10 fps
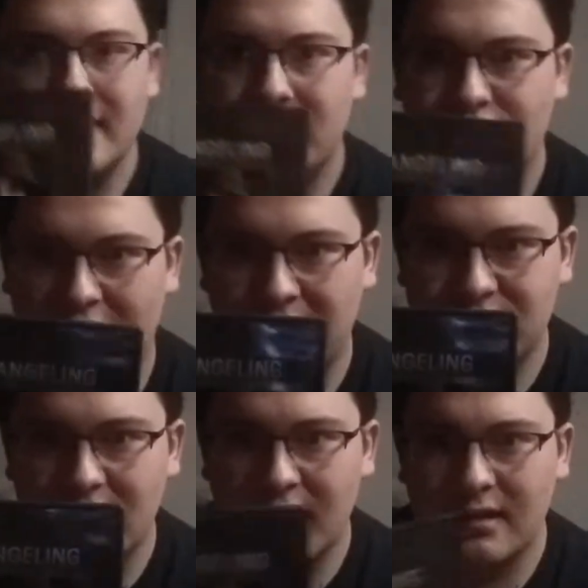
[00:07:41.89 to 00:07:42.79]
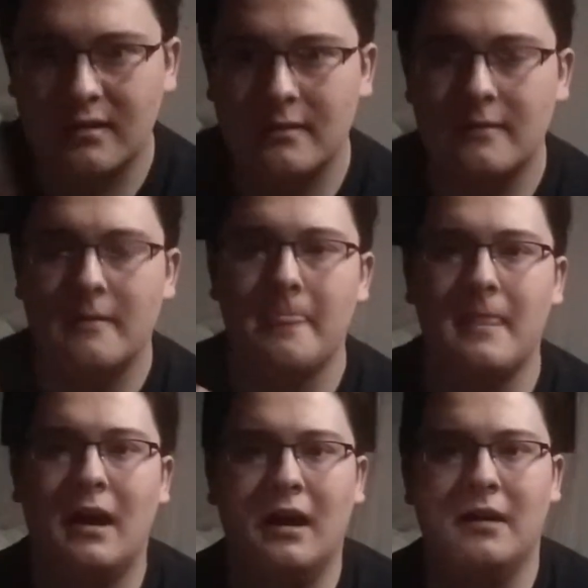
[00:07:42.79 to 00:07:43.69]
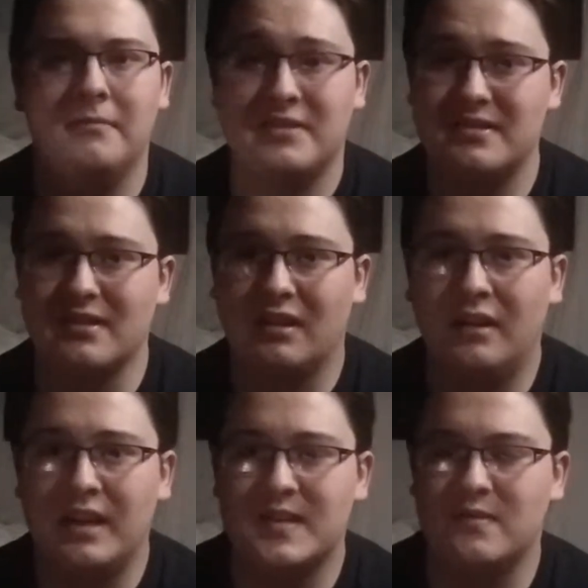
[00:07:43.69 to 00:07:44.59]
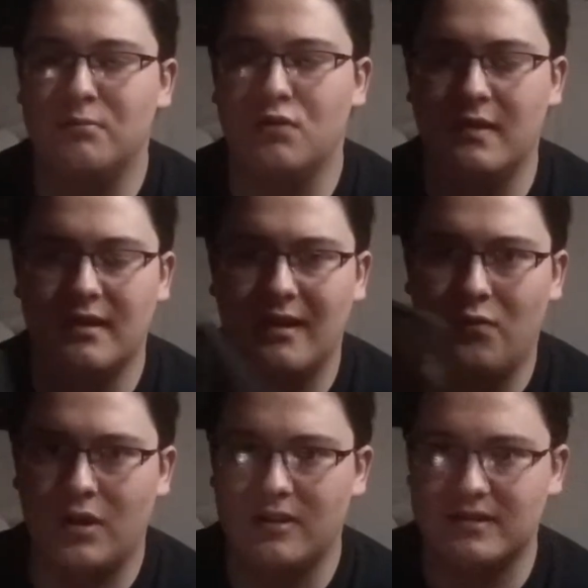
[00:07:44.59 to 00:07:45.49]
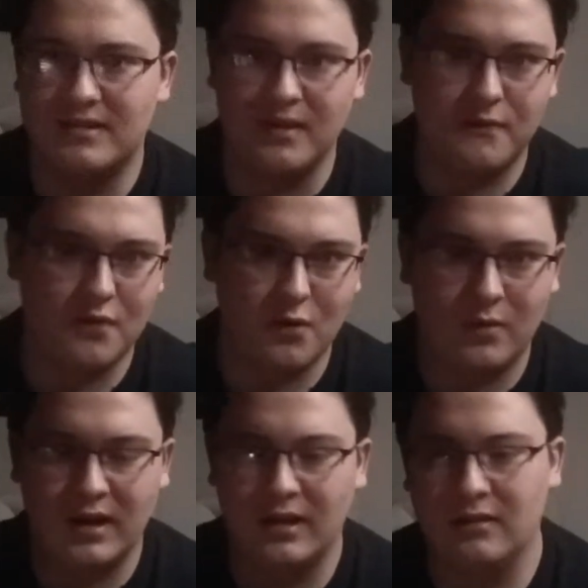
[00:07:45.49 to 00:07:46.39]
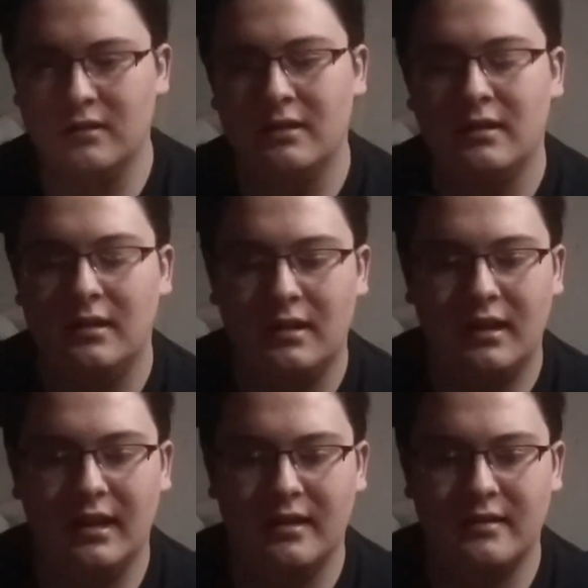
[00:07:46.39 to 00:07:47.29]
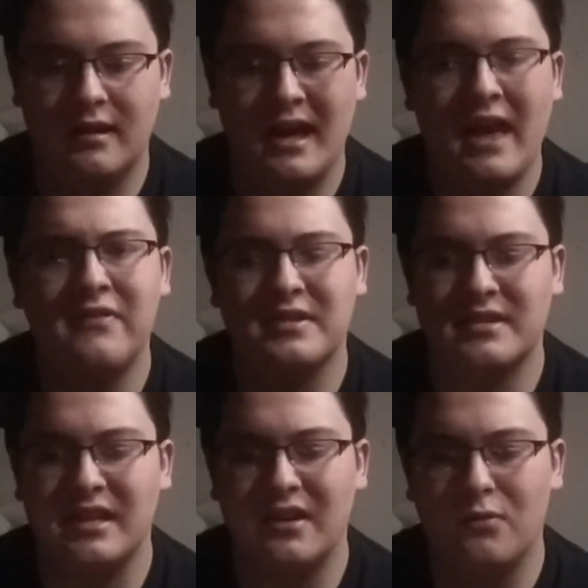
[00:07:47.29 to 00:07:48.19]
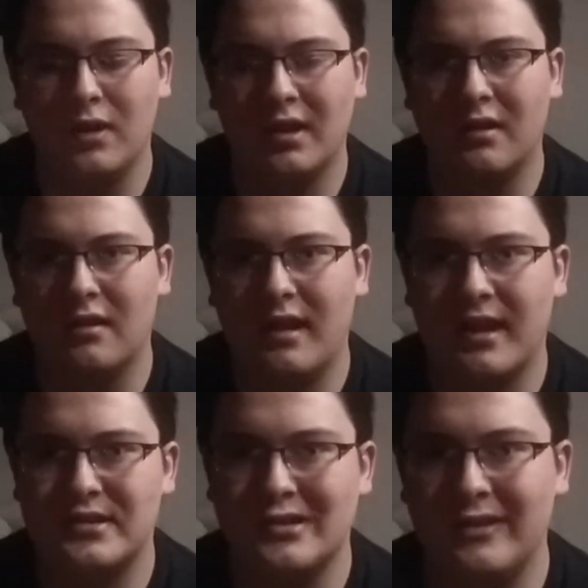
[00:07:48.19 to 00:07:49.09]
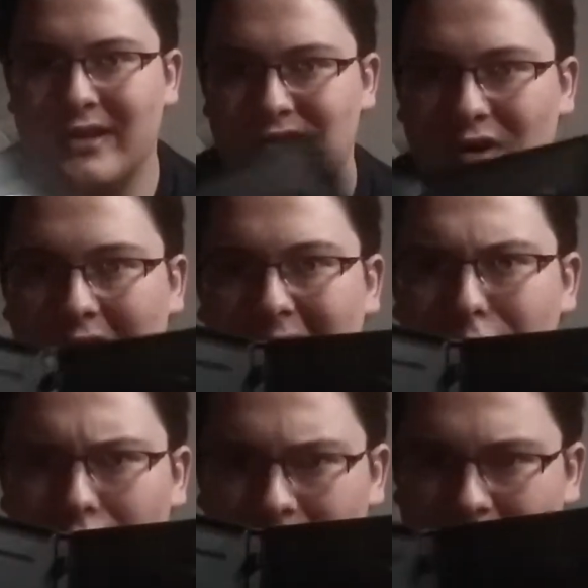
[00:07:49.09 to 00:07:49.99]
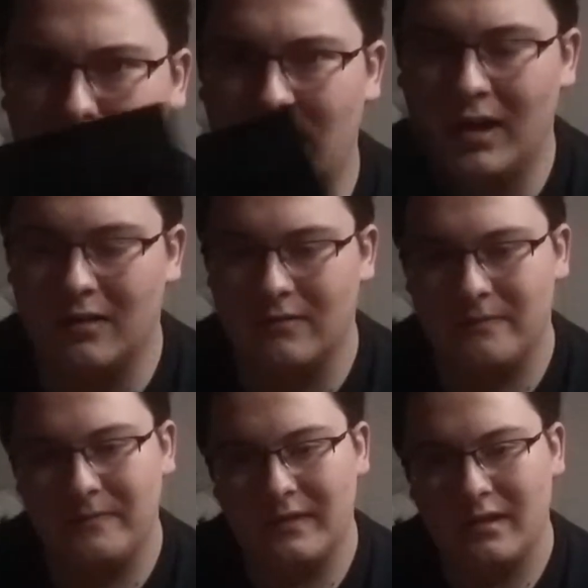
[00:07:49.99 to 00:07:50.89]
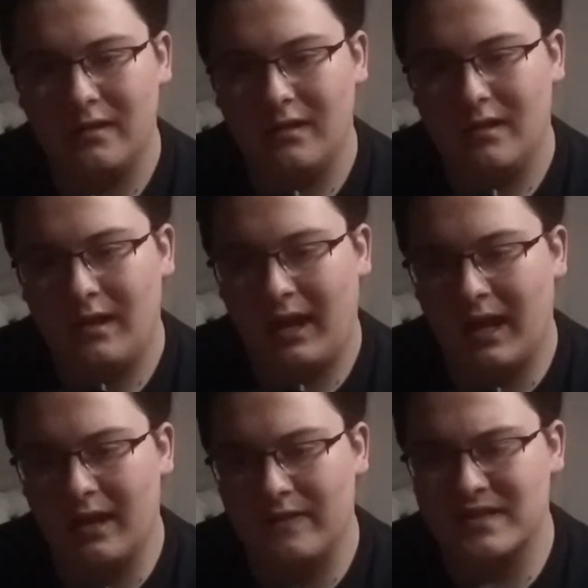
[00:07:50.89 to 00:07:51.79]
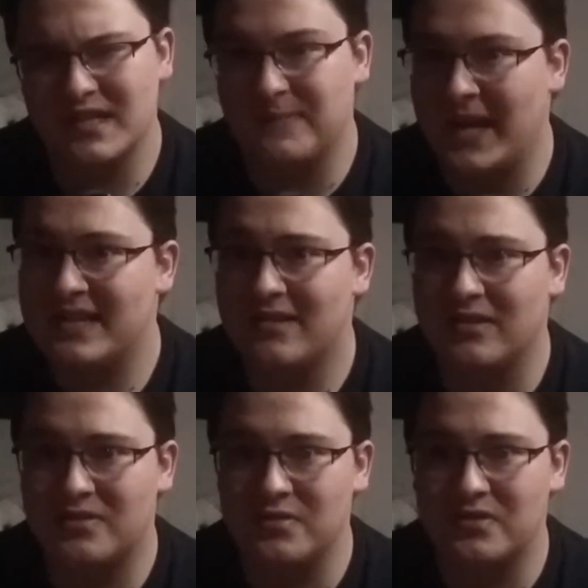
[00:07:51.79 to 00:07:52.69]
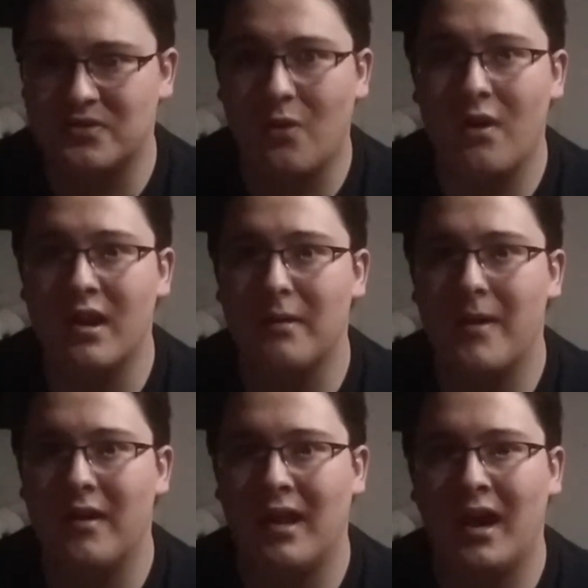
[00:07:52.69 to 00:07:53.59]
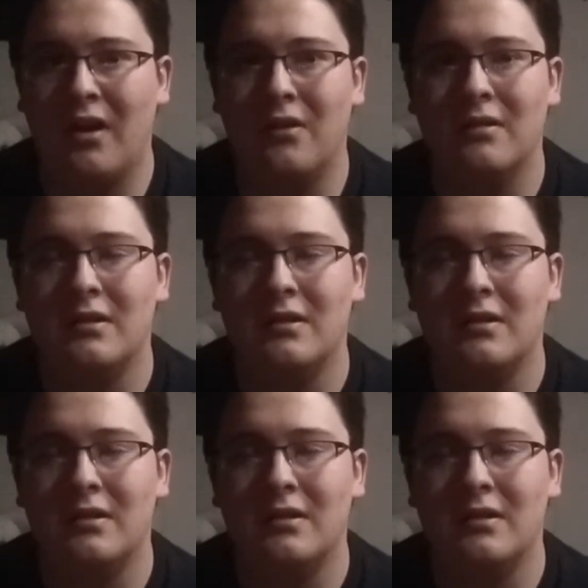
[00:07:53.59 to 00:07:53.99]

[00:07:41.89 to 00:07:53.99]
Changeling. This is a Clint Eastwood movie that I've wanted to see for a while. And I haven't seen a really good Angelina Jolie movie in a while. And this is based on a true story about how